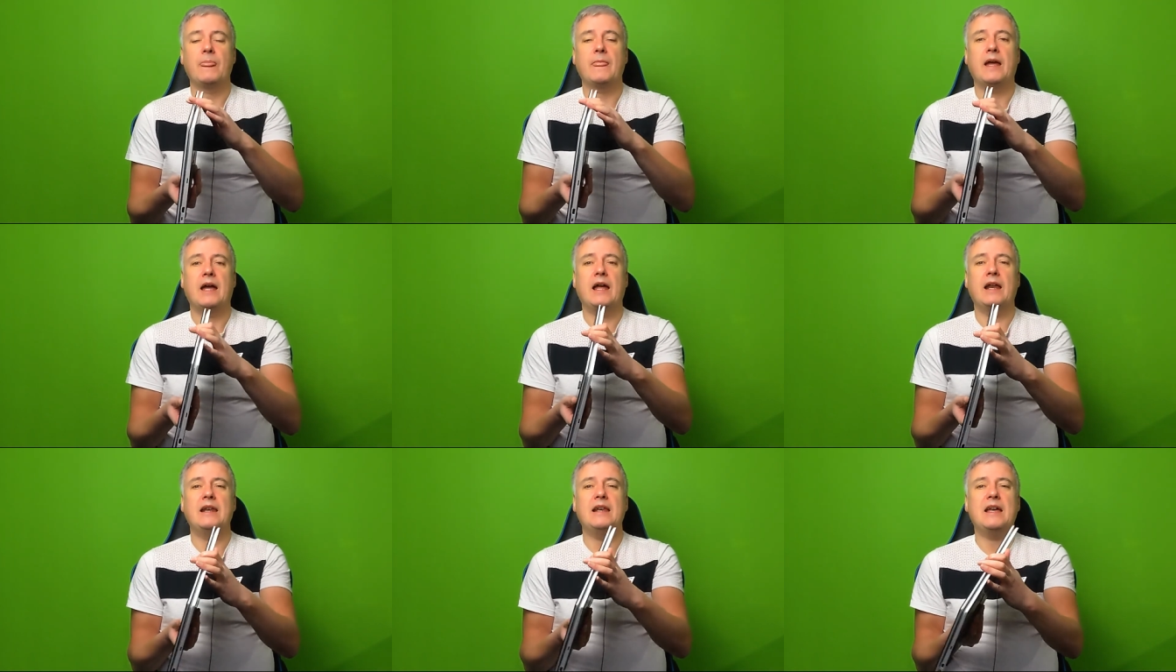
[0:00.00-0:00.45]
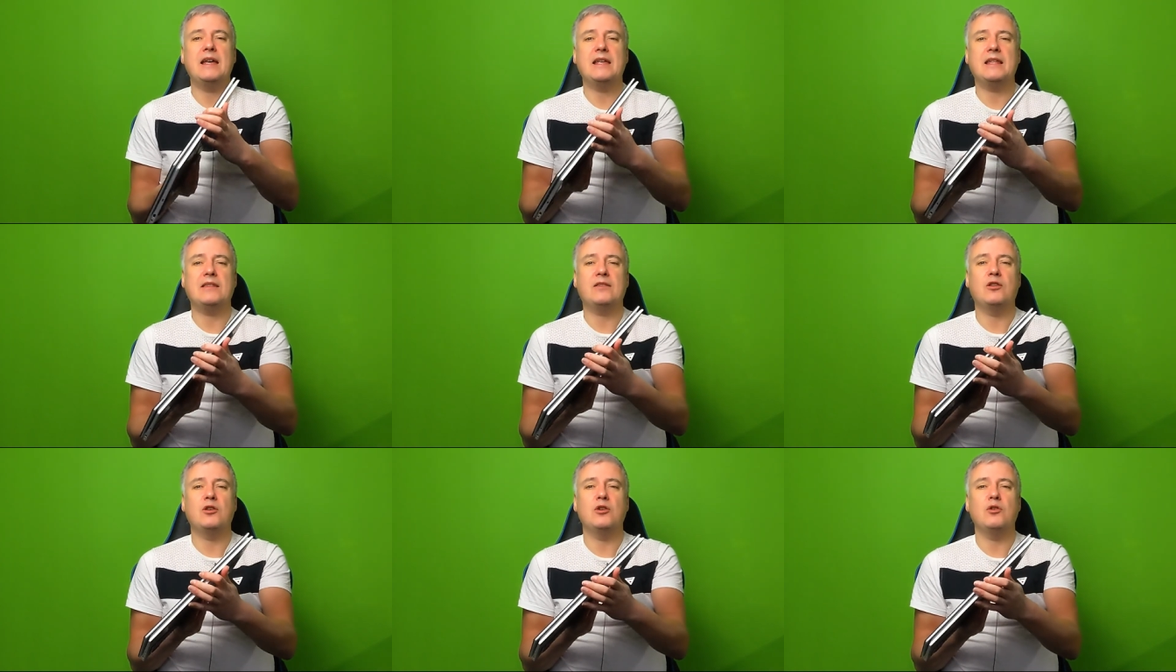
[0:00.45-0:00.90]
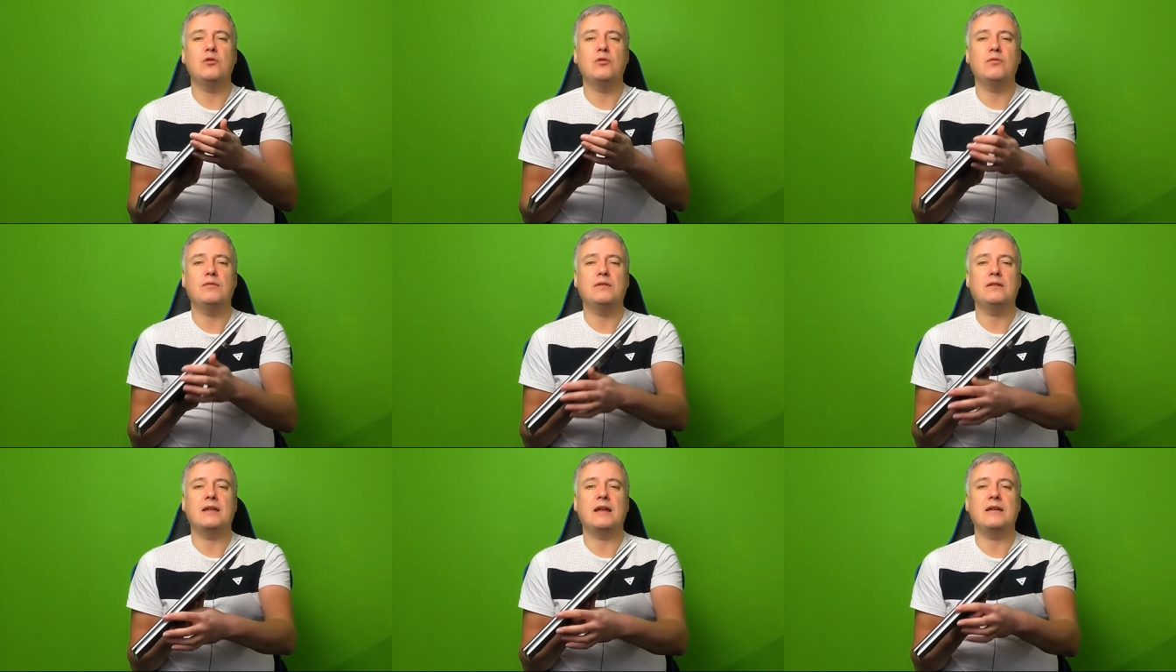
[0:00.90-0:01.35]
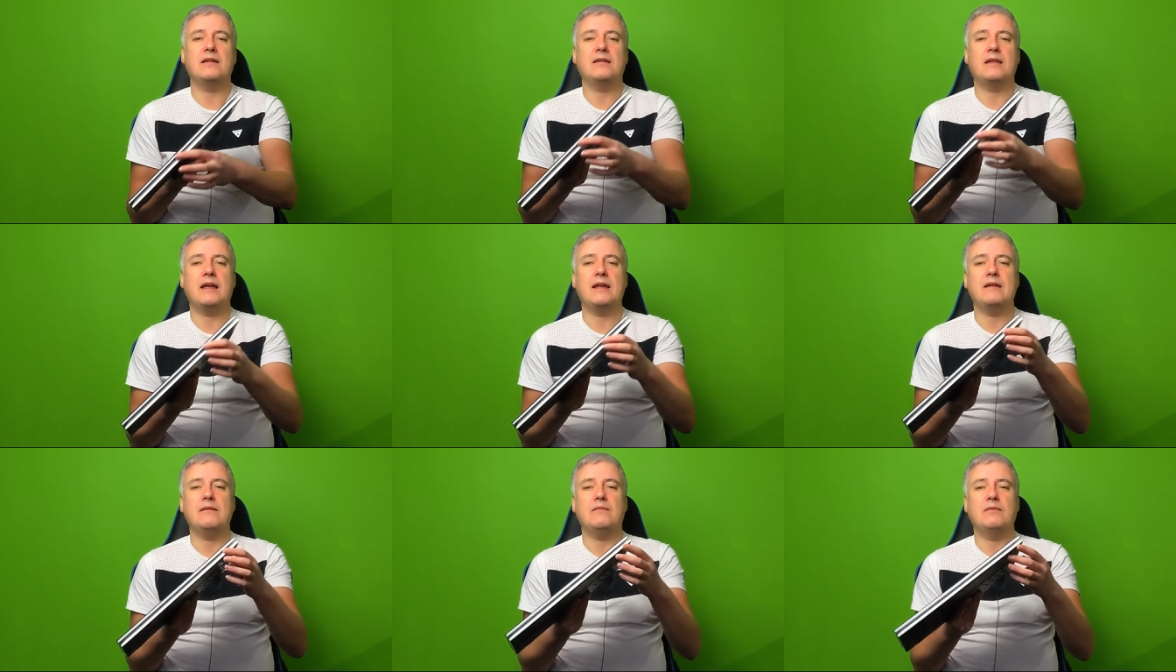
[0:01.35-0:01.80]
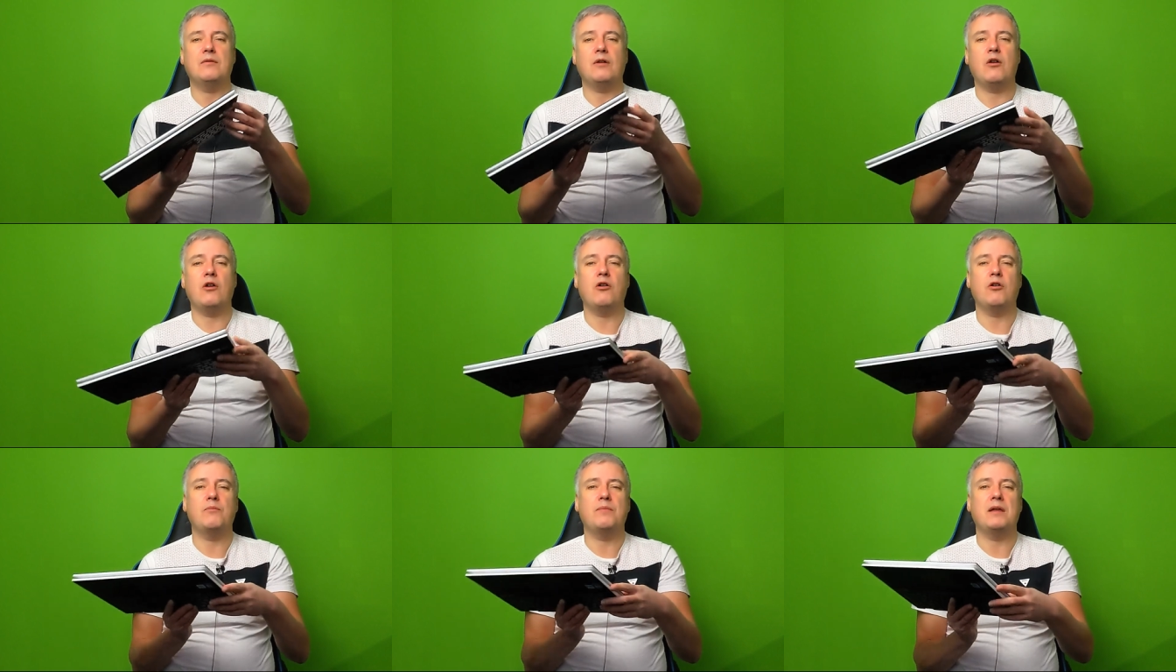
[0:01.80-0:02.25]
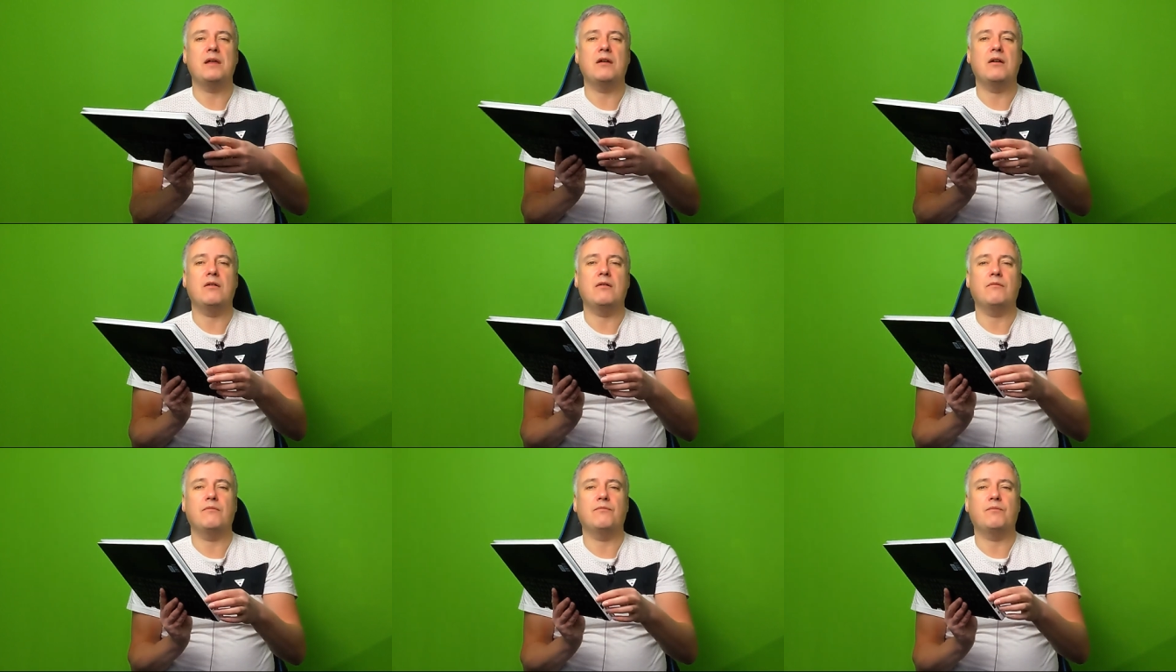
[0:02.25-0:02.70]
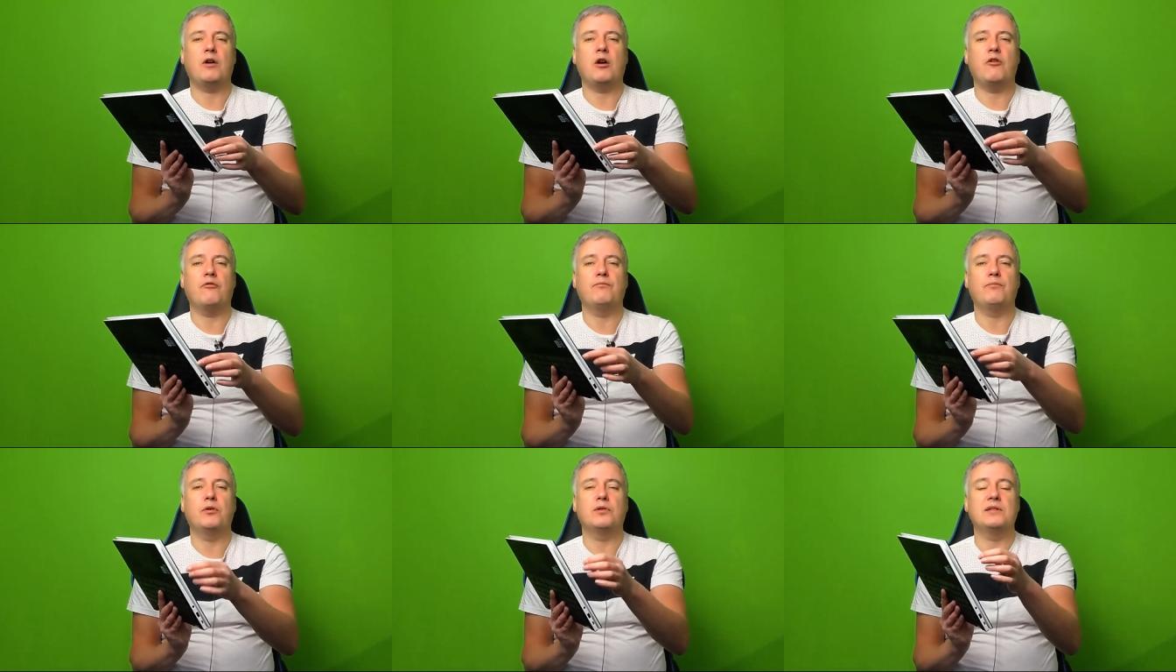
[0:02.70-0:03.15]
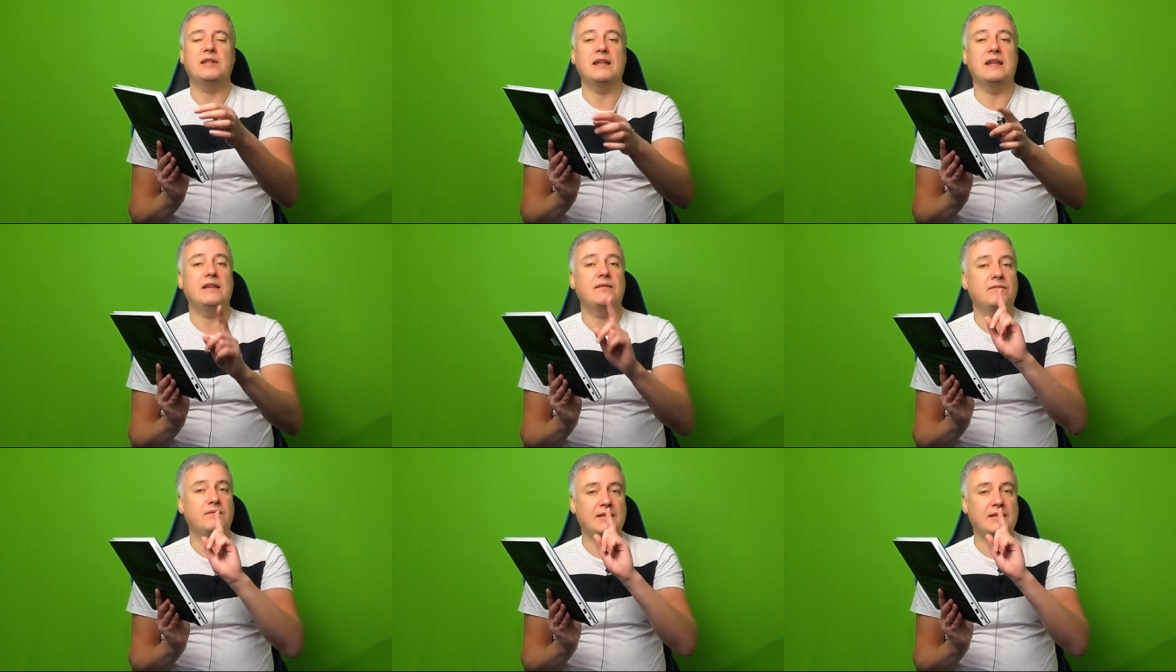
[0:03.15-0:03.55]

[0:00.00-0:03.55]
and they do, they, they are a bit off-putting.